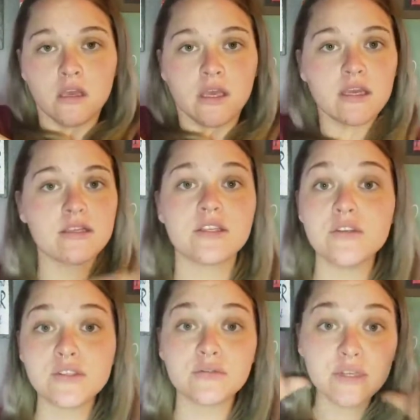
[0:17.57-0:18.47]

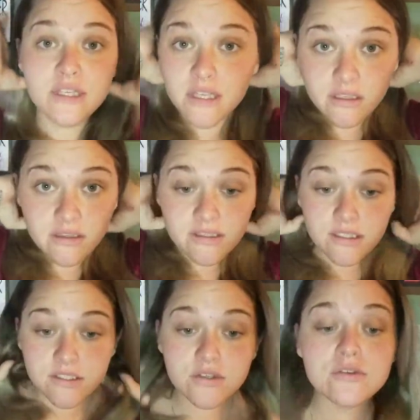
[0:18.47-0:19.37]
Excuse the ridiculous,
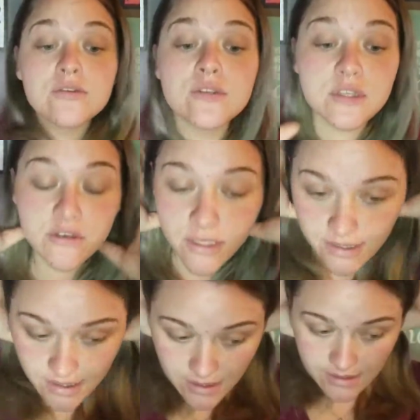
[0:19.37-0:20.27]
excuse the
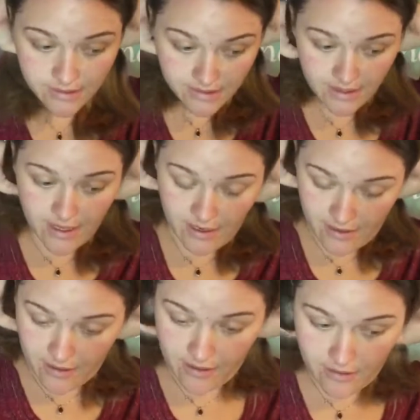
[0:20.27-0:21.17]
craziness,
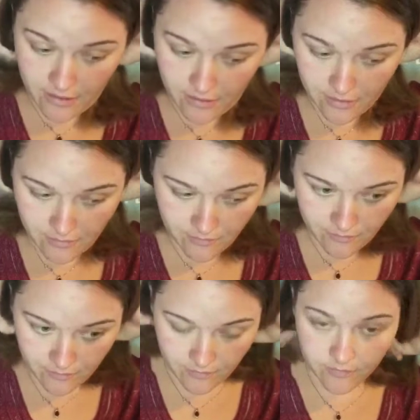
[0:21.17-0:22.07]
and
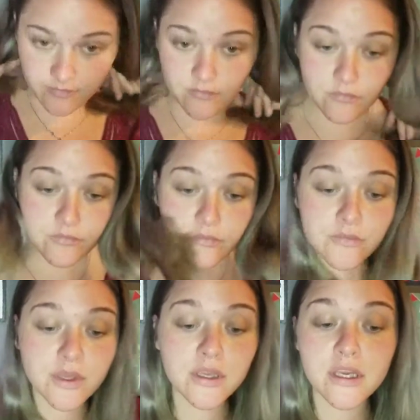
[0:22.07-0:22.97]

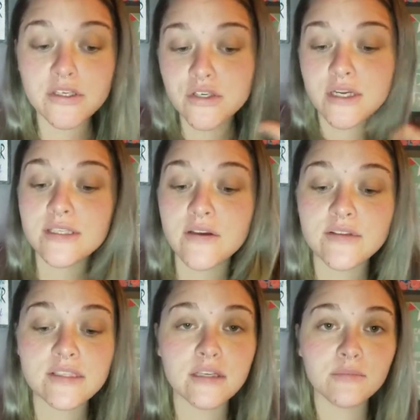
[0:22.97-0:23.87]
in case you guys
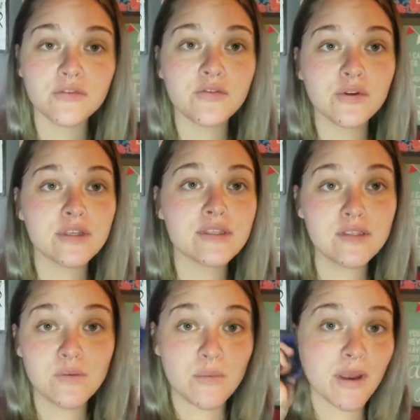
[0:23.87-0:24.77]
haven't seen it before, this
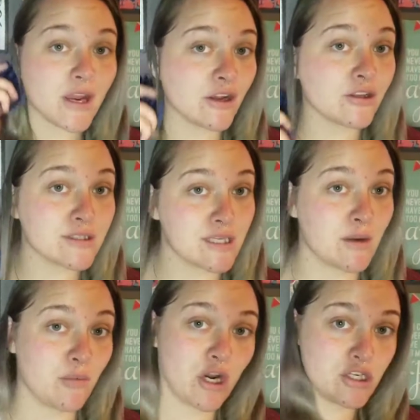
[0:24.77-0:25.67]
is what my hair looks
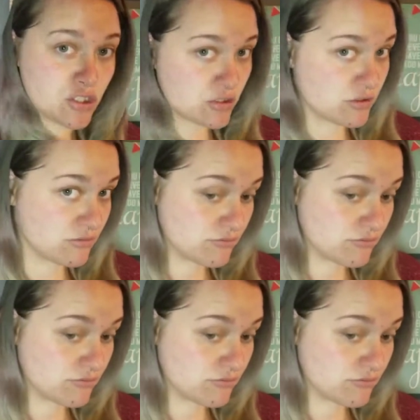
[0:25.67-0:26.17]
like brushed.